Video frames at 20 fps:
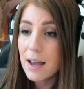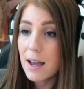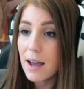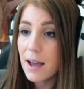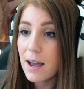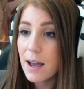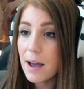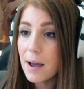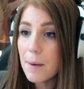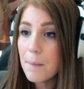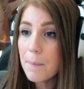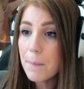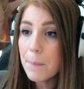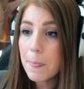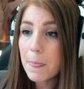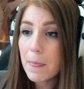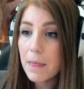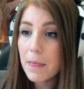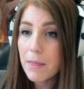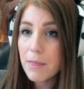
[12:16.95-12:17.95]
Um,
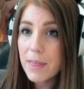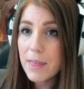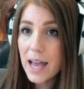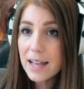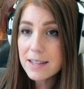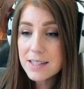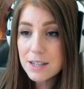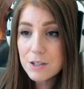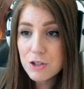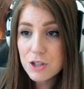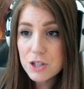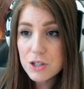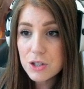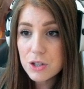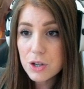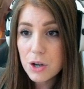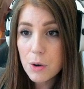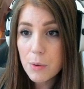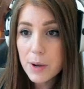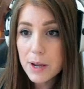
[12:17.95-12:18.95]
that's actually
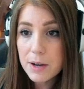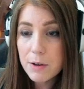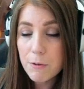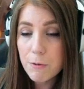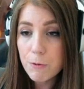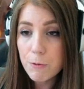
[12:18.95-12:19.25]
to go in